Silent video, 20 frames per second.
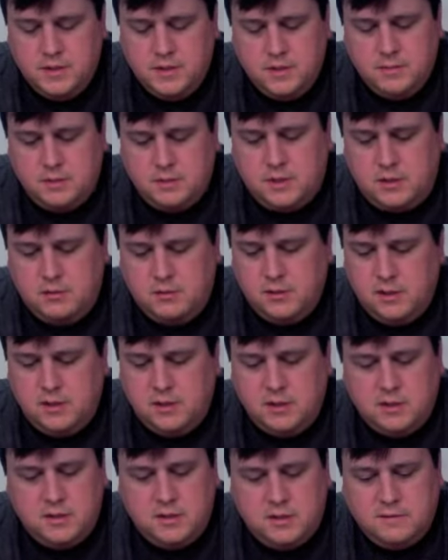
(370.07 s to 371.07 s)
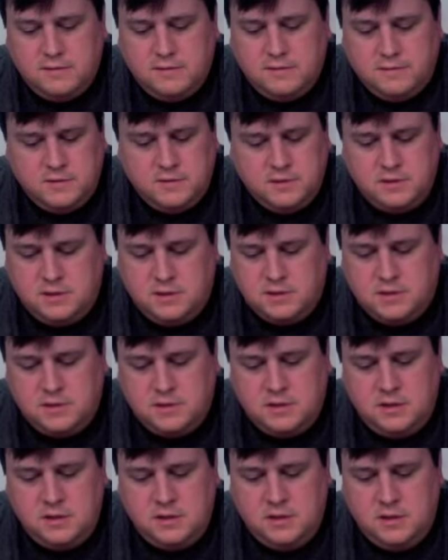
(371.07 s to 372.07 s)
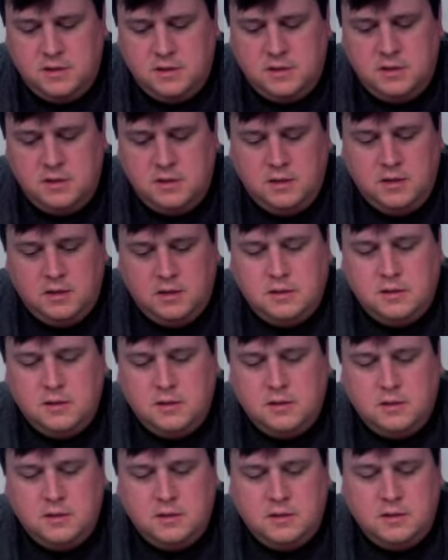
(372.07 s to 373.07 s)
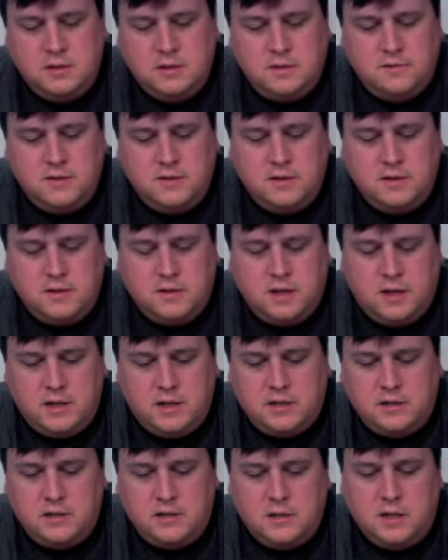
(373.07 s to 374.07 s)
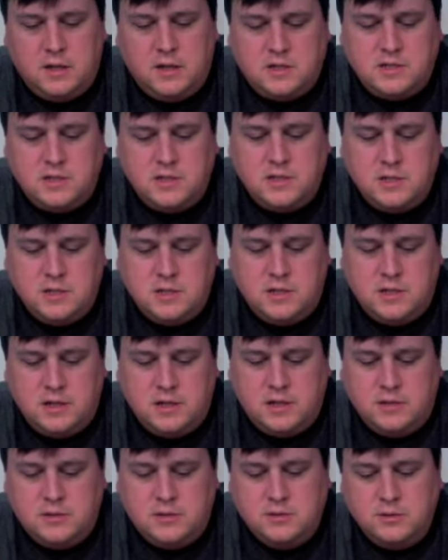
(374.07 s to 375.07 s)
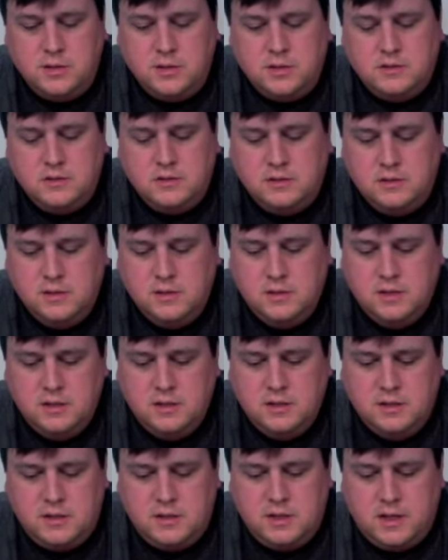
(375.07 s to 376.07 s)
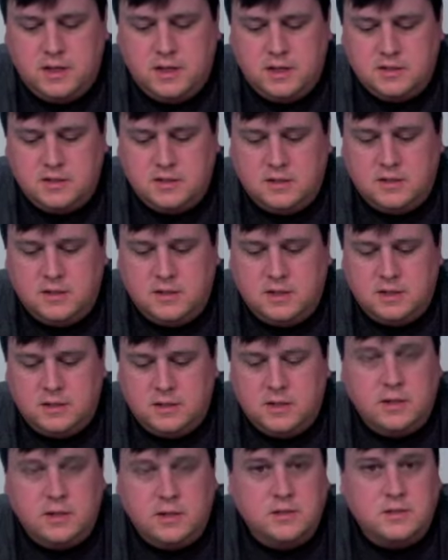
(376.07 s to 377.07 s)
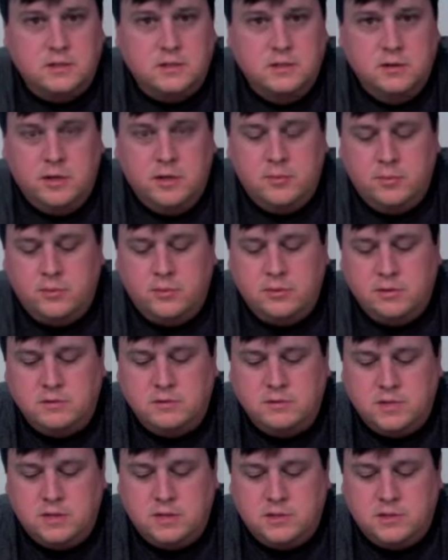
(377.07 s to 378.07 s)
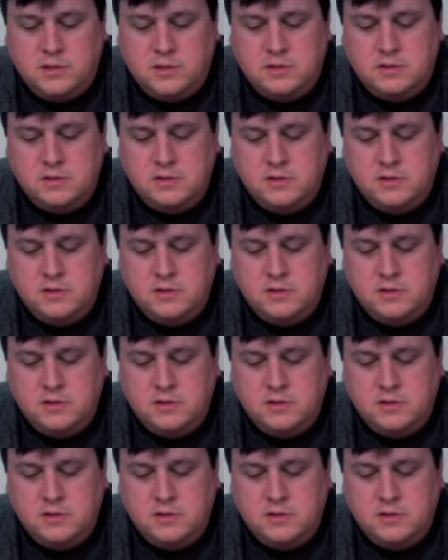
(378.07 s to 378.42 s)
But I really love just the look of the kind of glossy shine to it. It has a nice grip when you touch it,